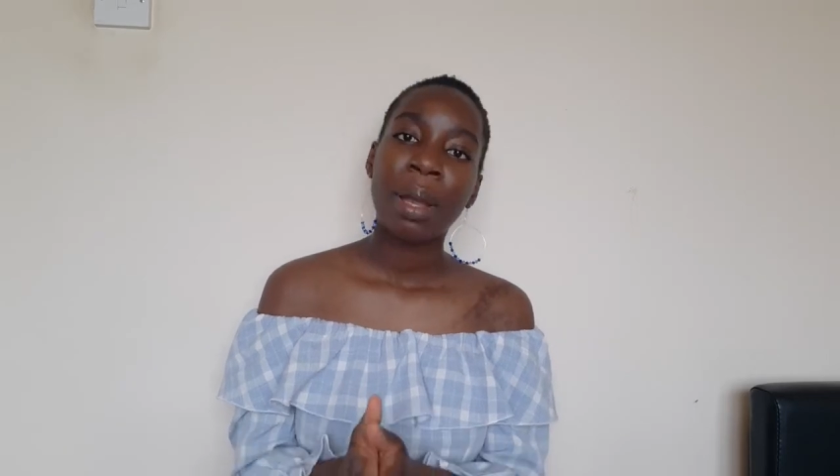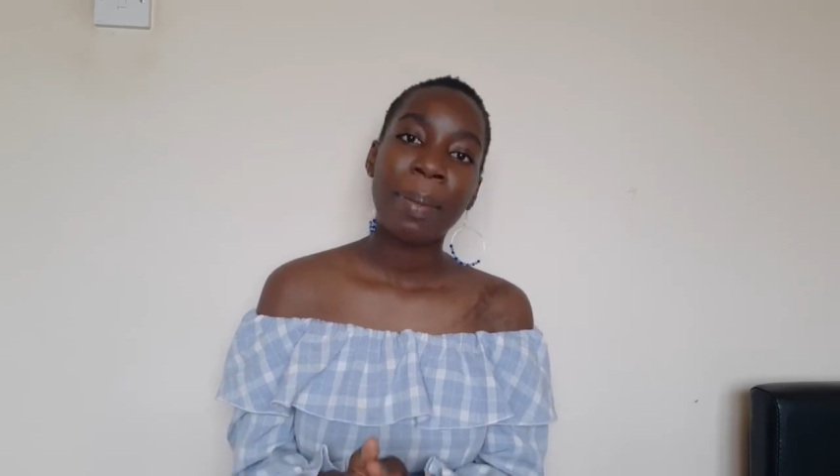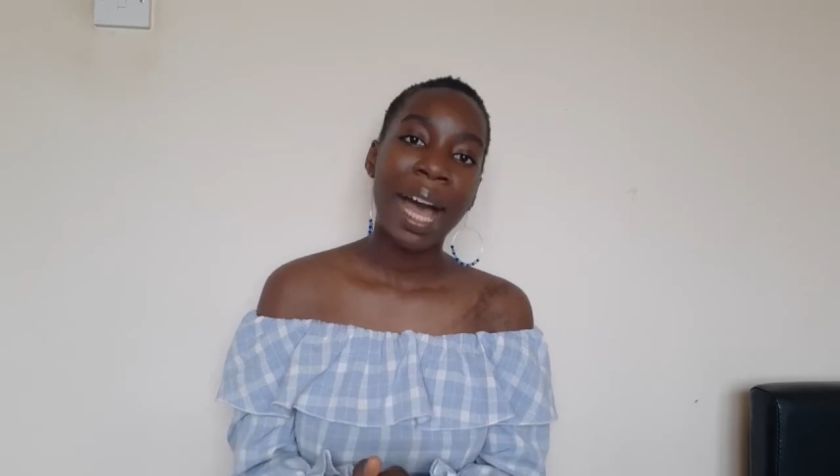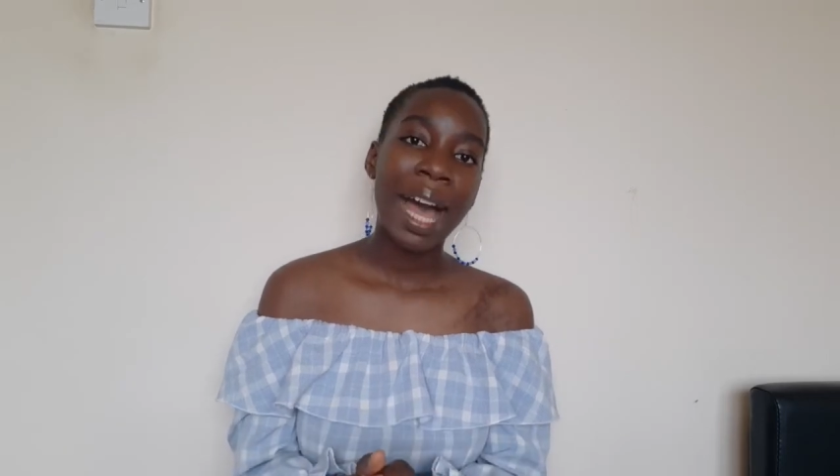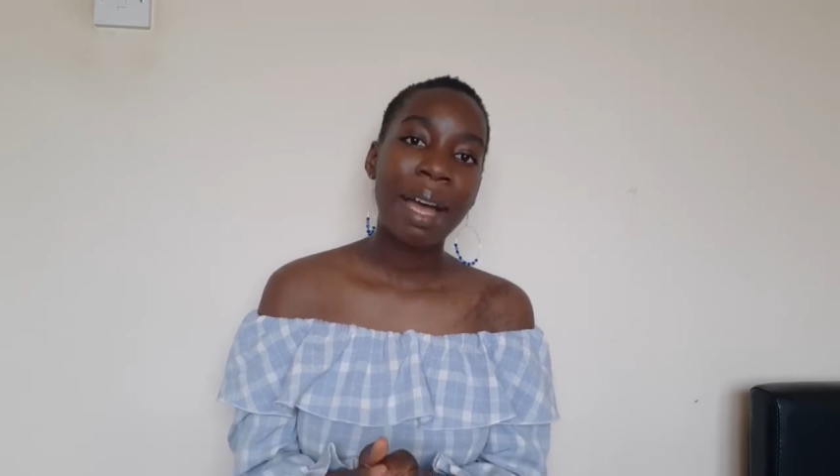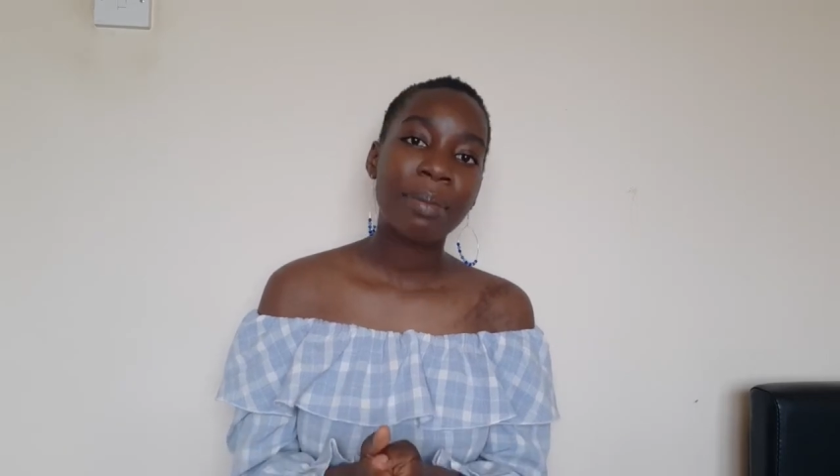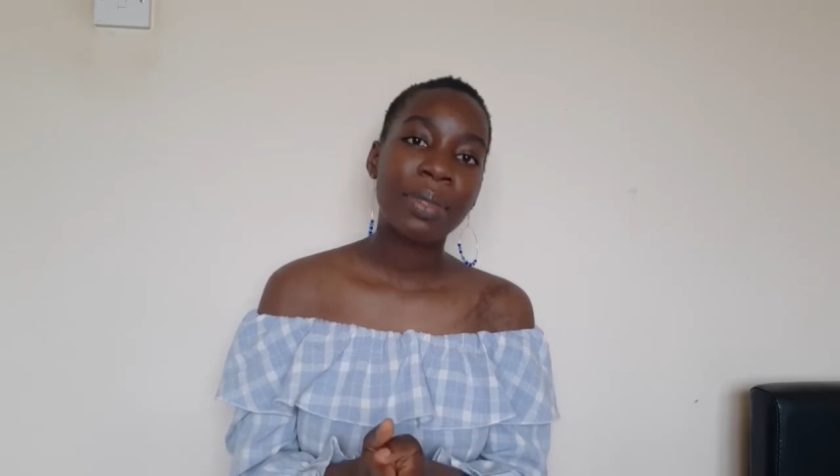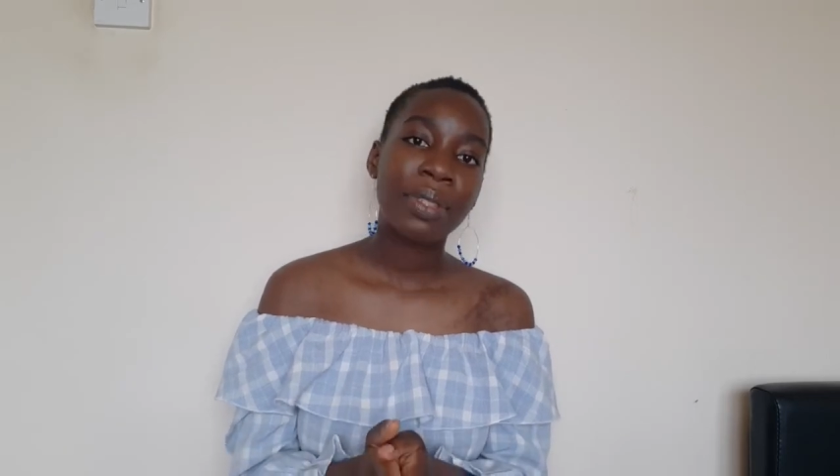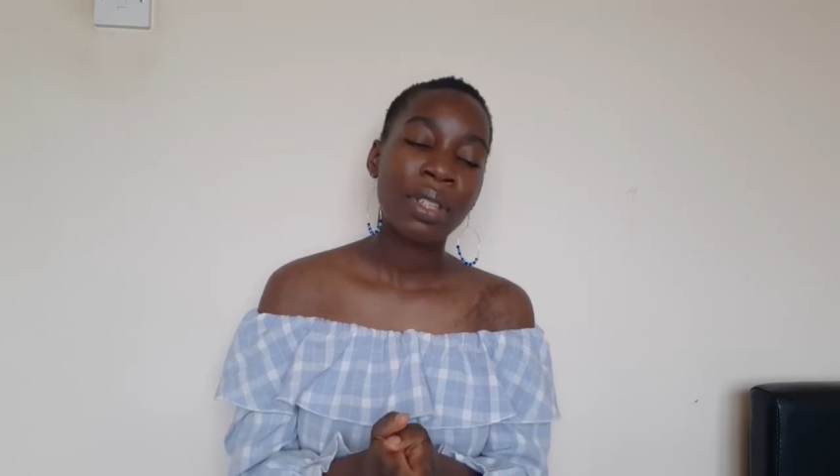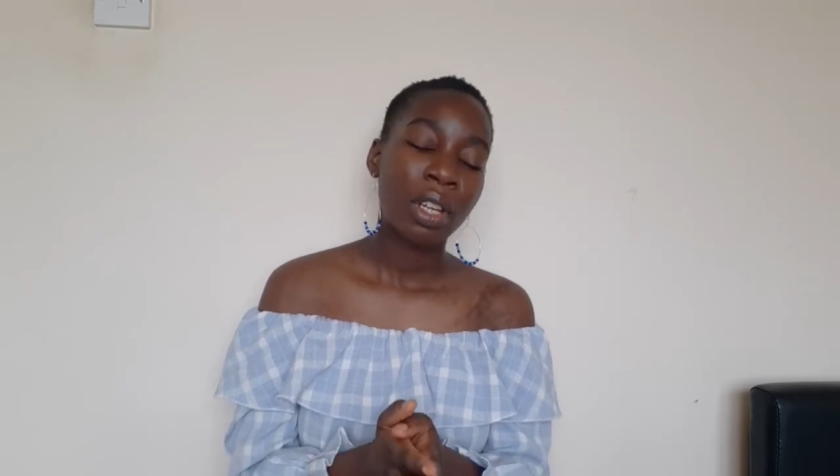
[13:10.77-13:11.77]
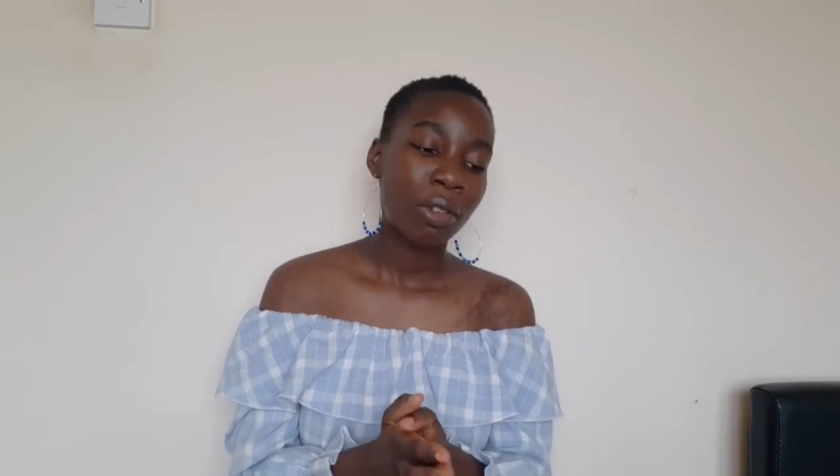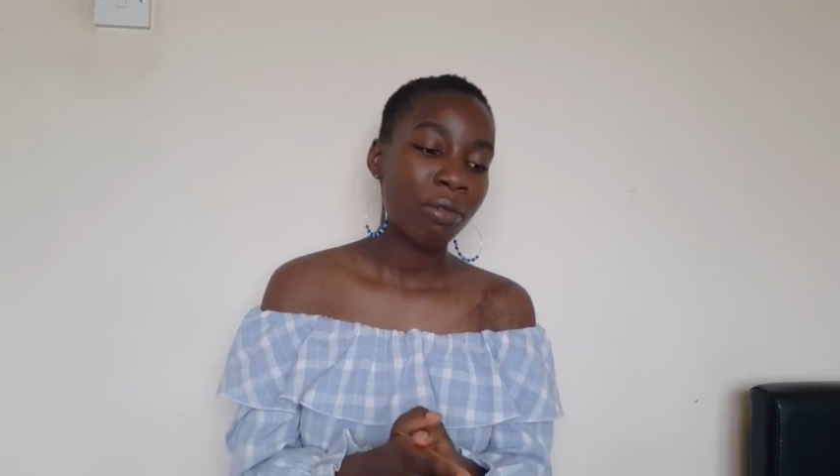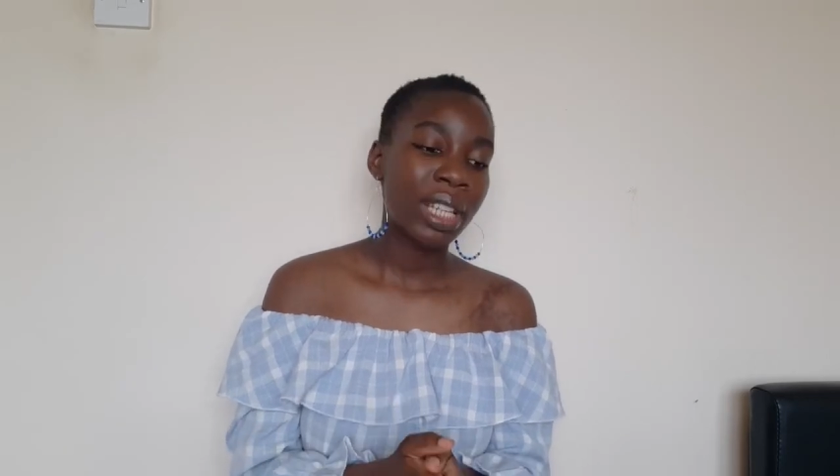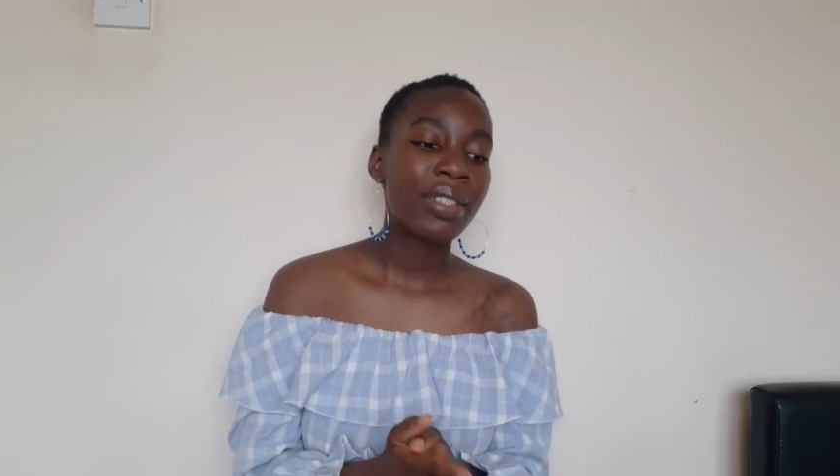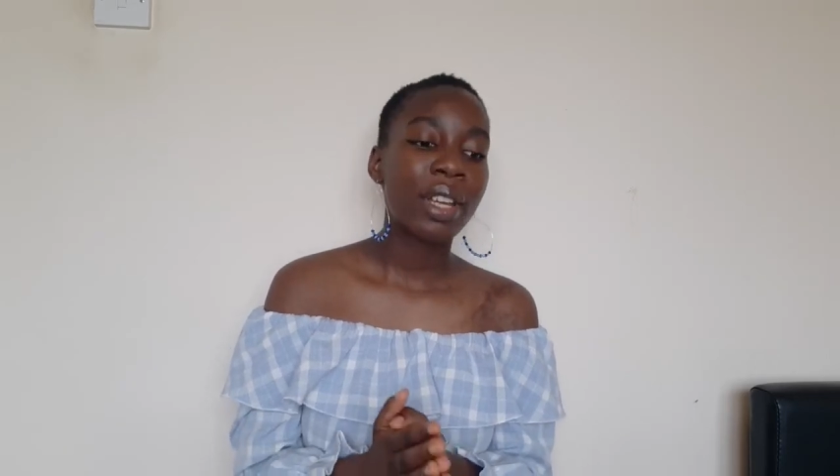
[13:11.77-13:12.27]
perhaps
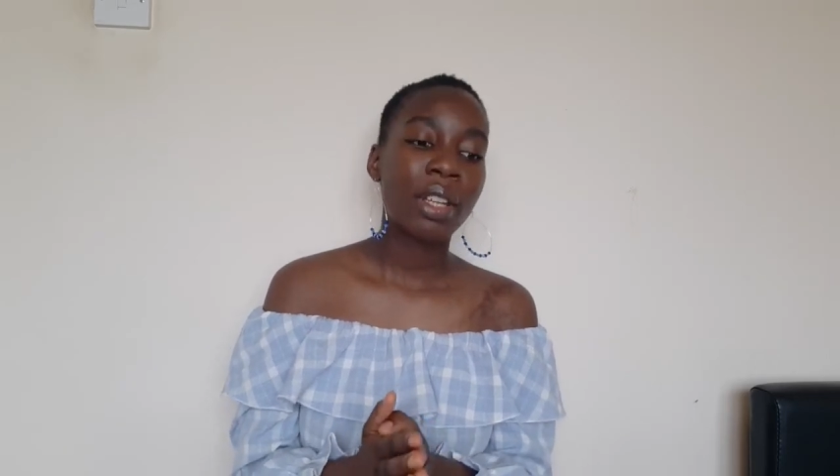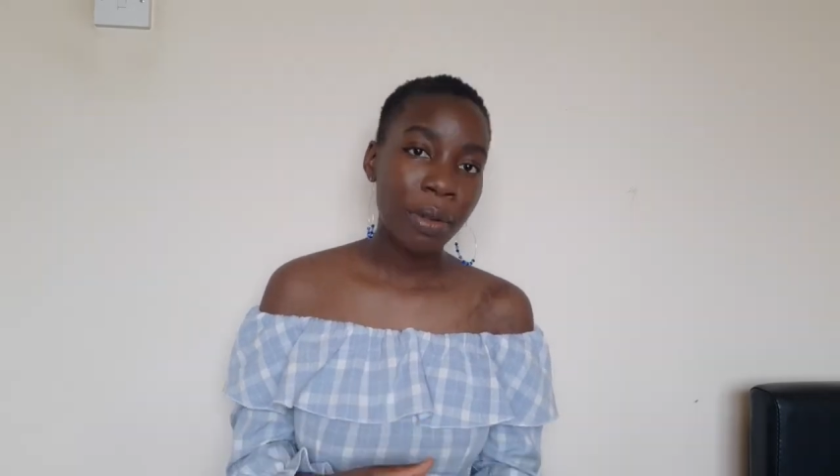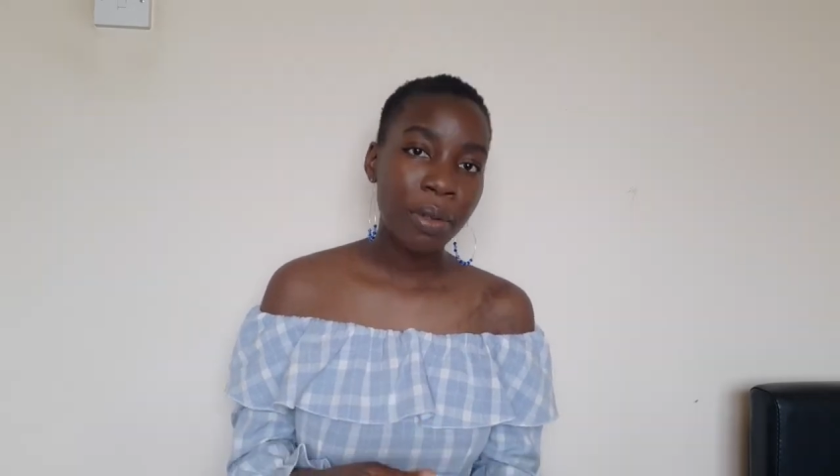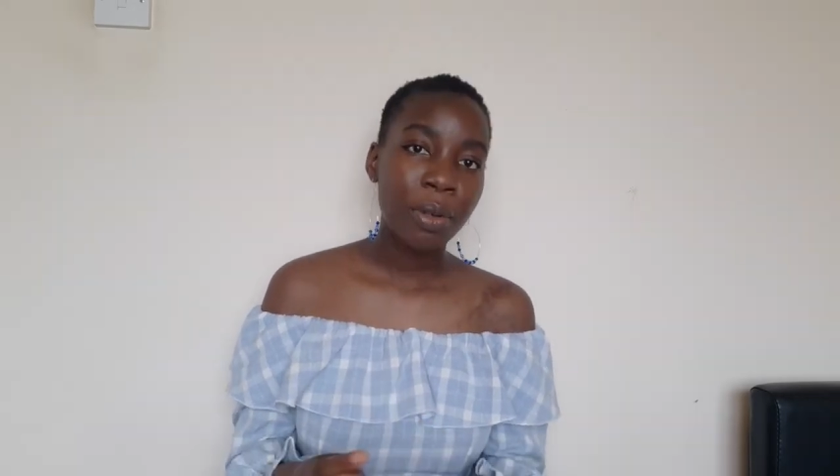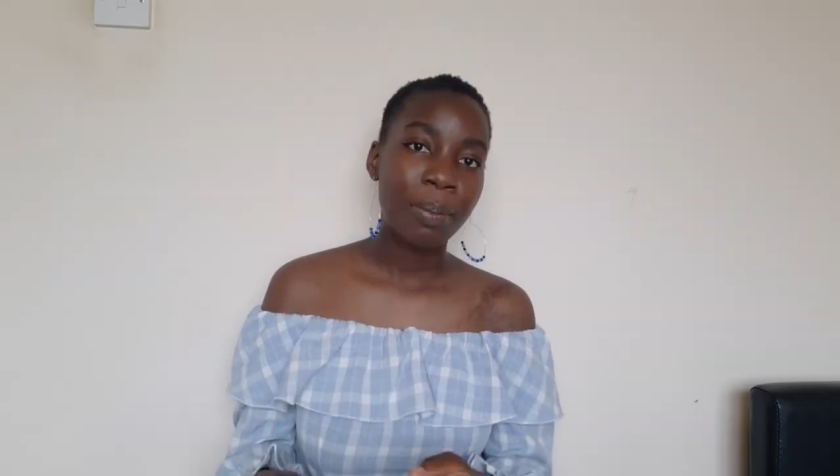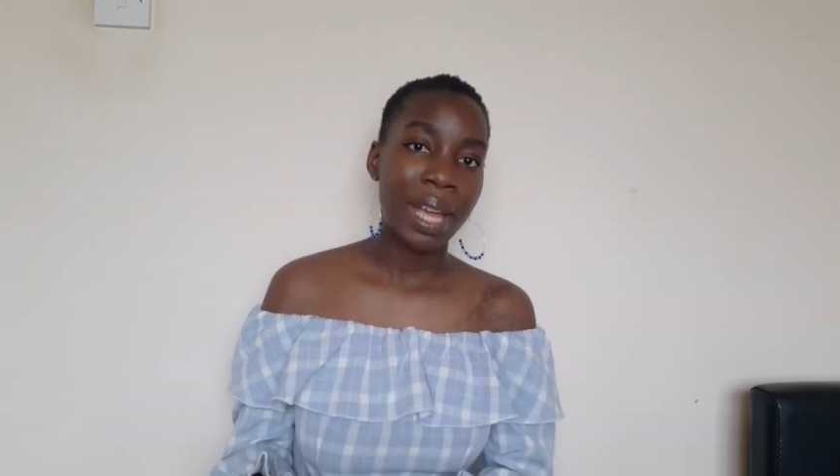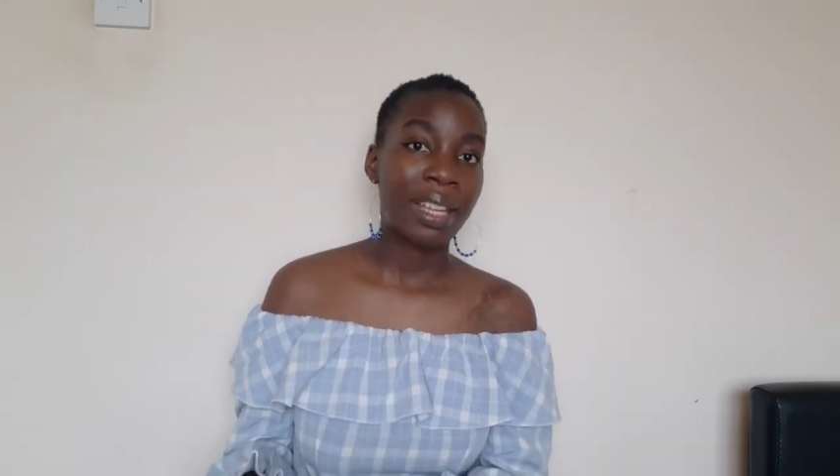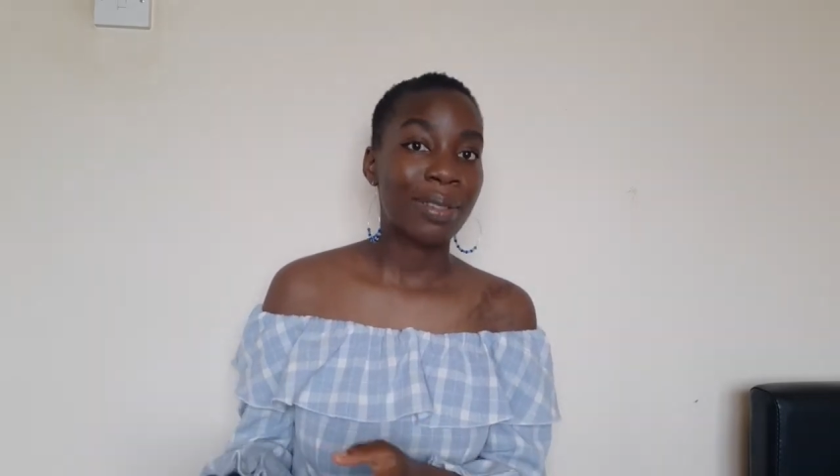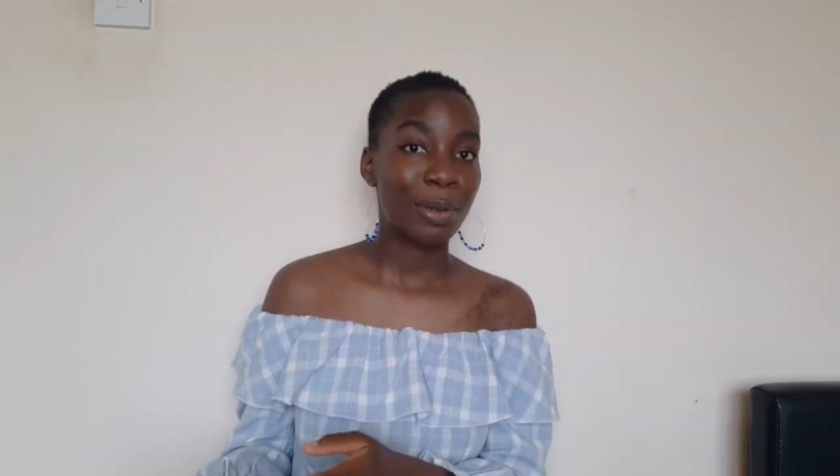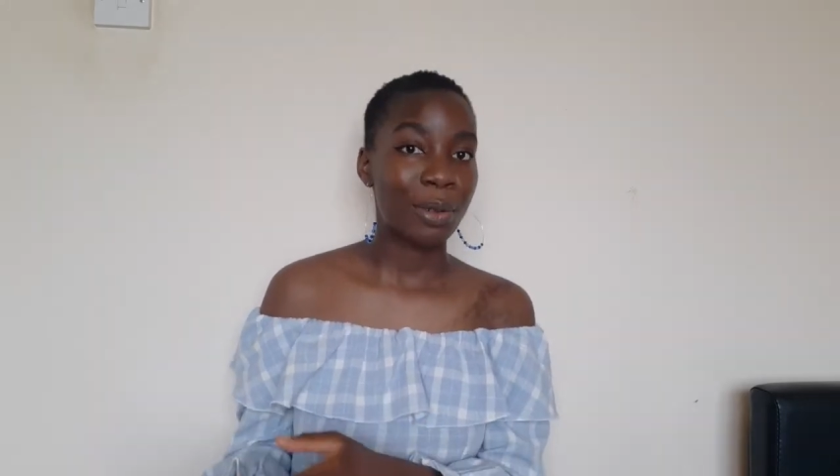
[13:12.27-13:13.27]
research local-based